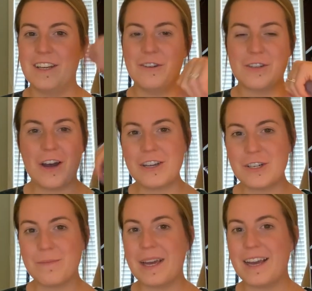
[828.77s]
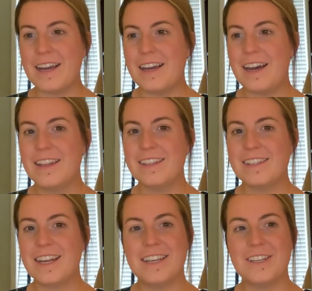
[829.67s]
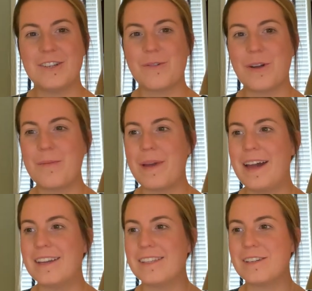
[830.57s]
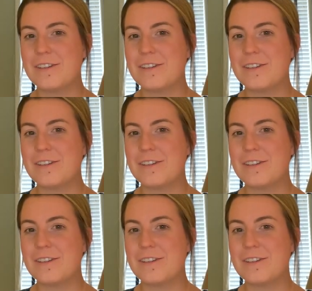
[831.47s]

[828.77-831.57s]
You toss your bag on the sand as you run past,